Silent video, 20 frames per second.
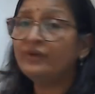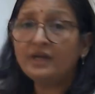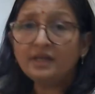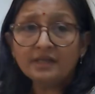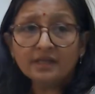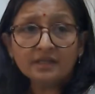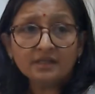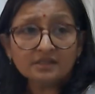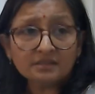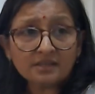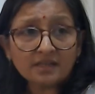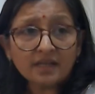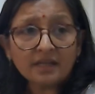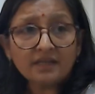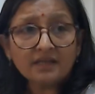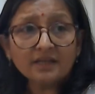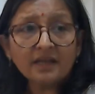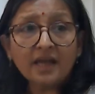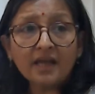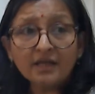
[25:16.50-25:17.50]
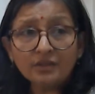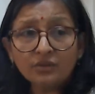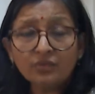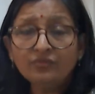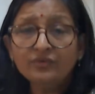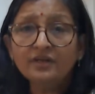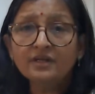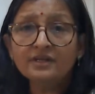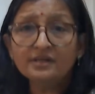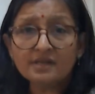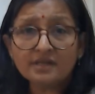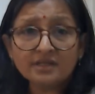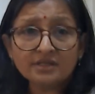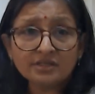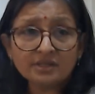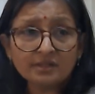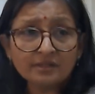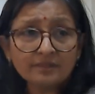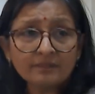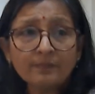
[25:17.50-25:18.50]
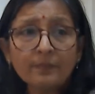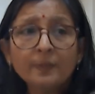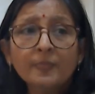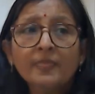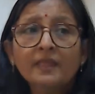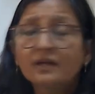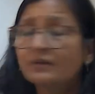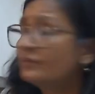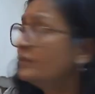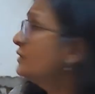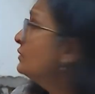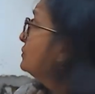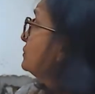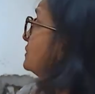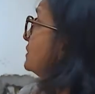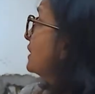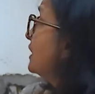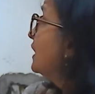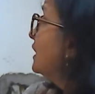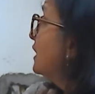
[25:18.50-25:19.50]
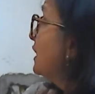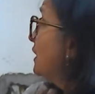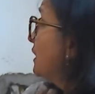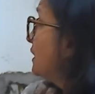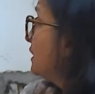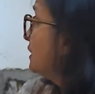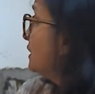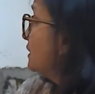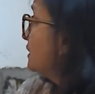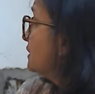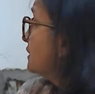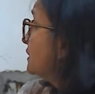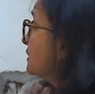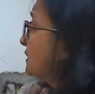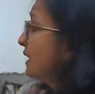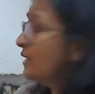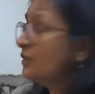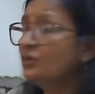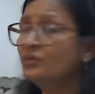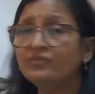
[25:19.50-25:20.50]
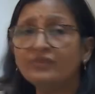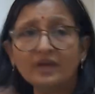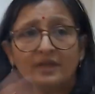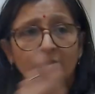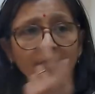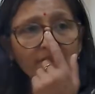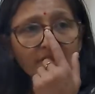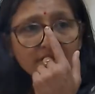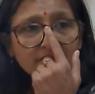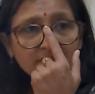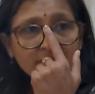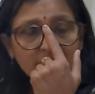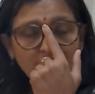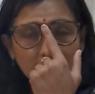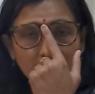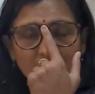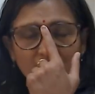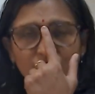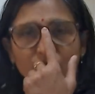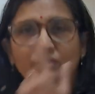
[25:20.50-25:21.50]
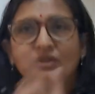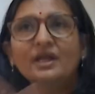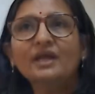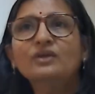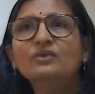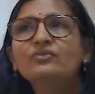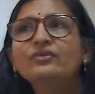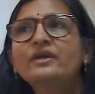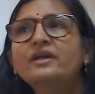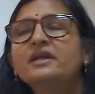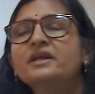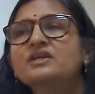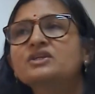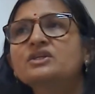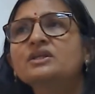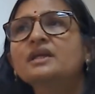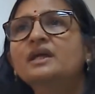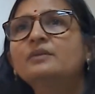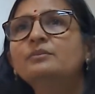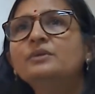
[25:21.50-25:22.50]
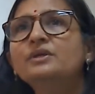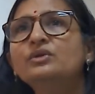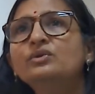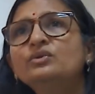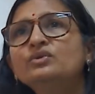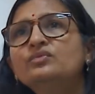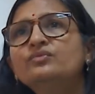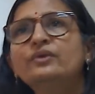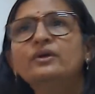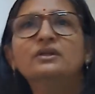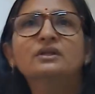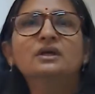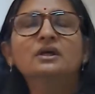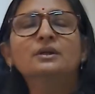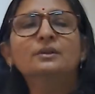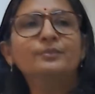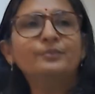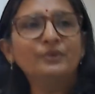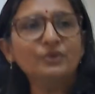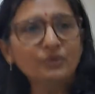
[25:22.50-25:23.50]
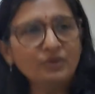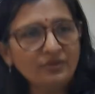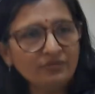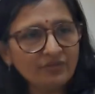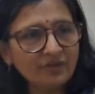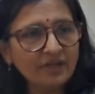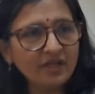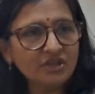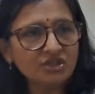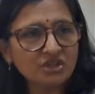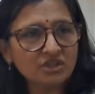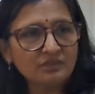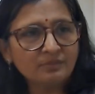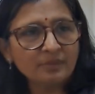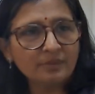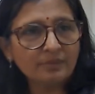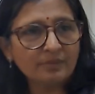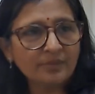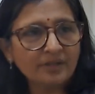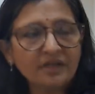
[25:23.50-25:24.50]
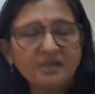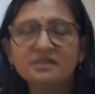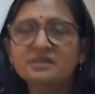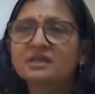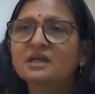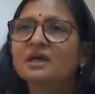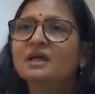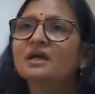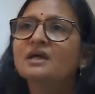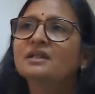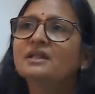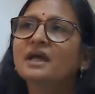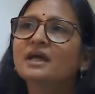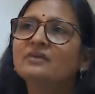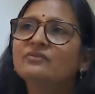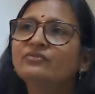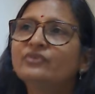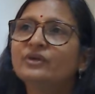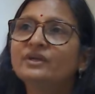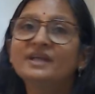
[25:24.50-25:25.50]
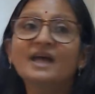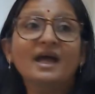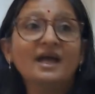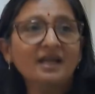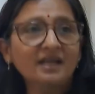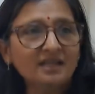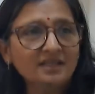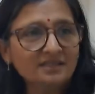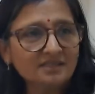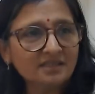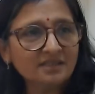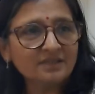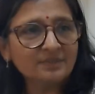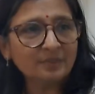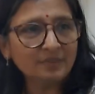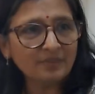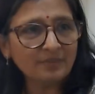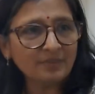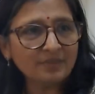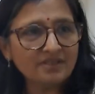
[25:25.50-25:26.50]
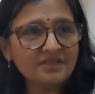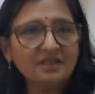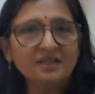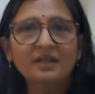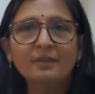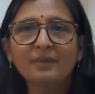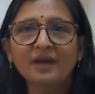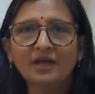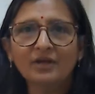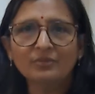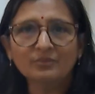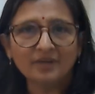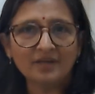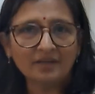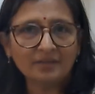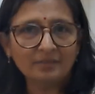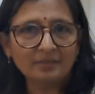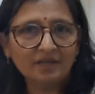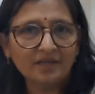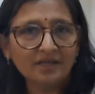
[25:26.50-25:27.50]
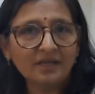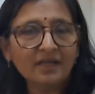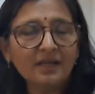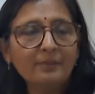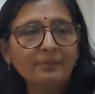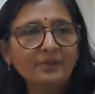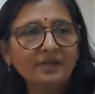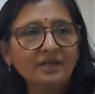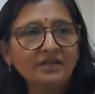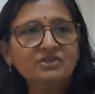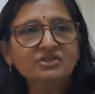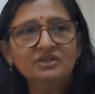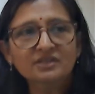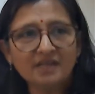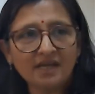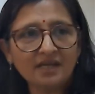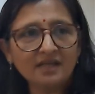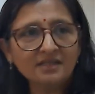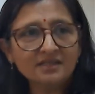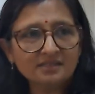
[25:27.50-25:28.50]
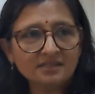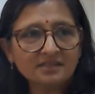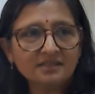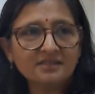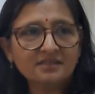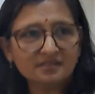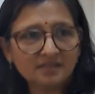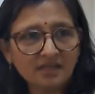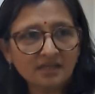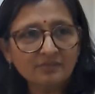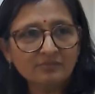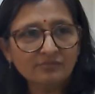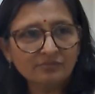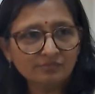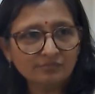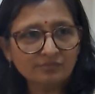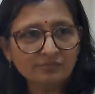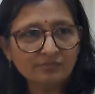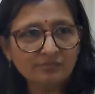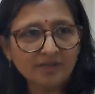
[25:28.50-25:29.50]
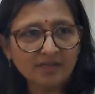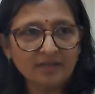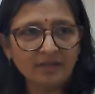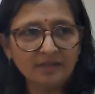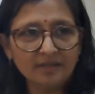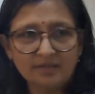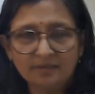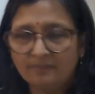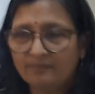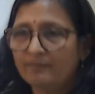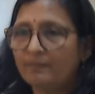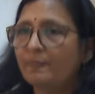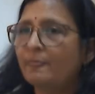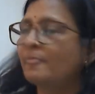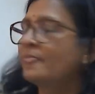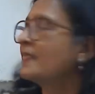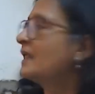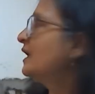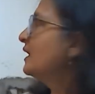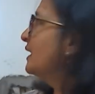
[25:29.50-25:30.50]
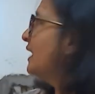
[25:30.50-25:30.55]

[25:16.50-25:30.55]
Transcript: filters like nanofiltration, we use nanofibers. So nanofiltration can be used for the purification purpose. Then for dialysis purpose in the biomedical application, dialysis is done by the